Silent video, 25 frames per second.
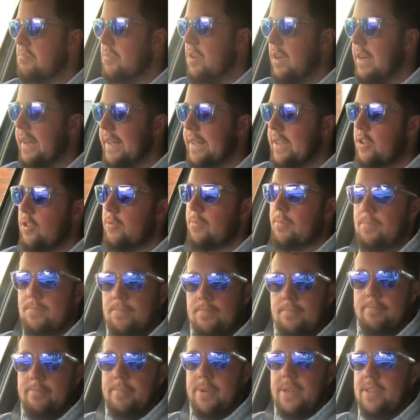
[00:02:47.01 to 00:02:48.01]
I'll let you
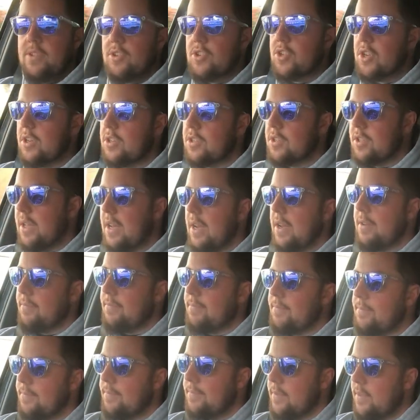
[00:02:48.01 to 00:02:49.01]
be the judge of that.
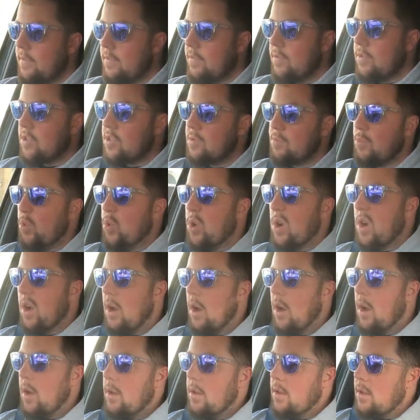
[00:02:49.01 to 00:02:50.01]
For a small
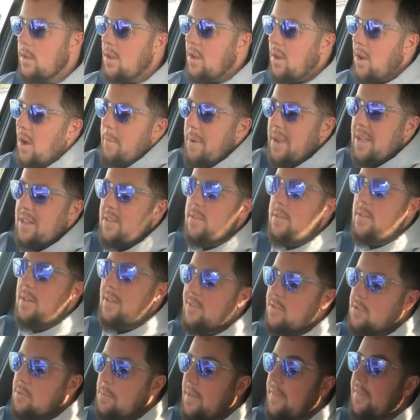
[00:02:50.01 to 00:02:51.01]
car, I mean,
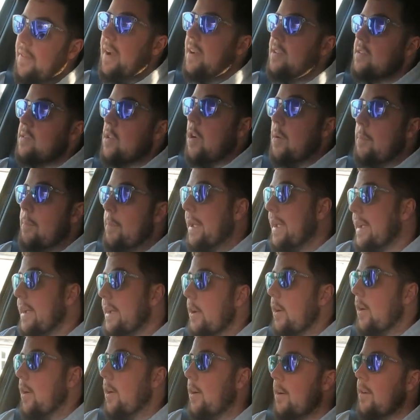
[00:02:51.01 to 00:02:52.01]
to be fair, it's quite a
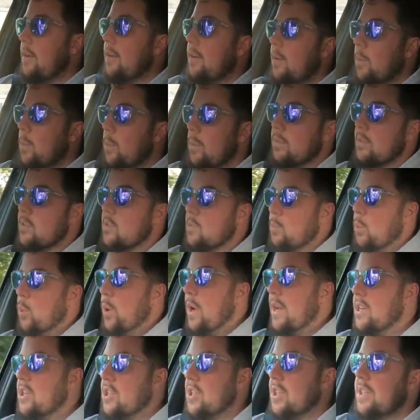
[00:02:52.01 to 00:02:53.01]
big car, small
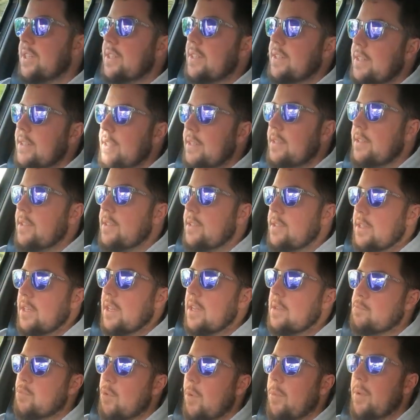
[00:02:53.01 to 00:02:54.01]
engine, so
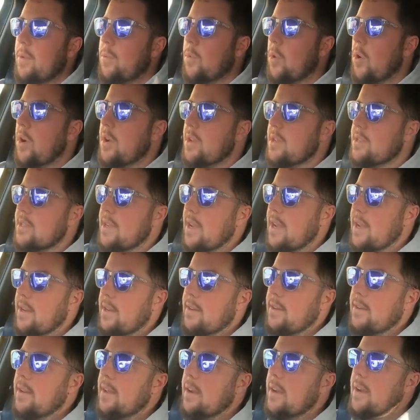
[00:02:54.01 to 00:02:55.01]
that's probably why it's
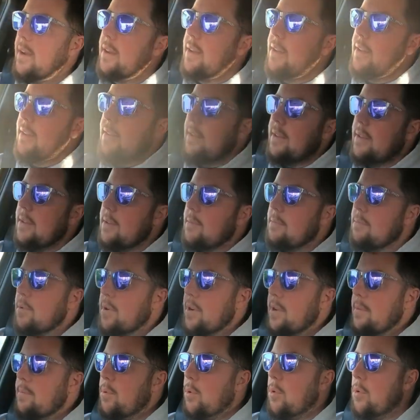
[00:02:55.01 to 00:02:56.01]
getting
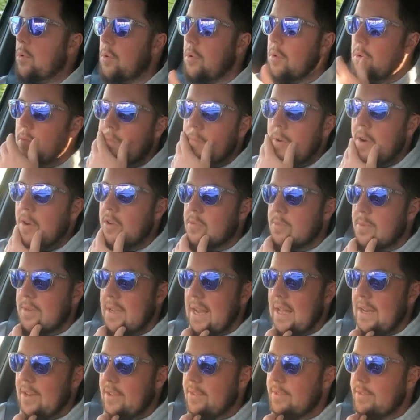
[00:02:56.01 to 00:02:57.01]
pretty poor miles per
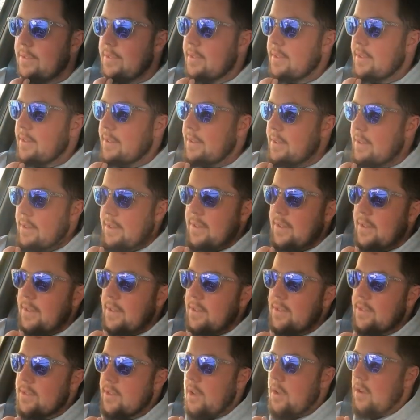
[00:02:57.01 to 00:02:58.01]
gallon.
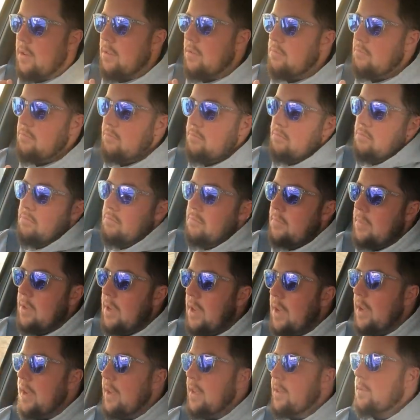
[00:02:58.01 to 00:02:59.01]
So
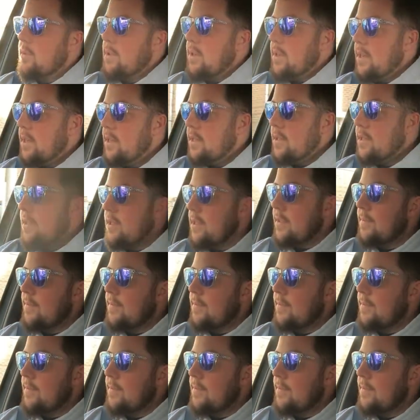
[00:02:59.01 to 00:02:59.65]
yeah, it is what it is.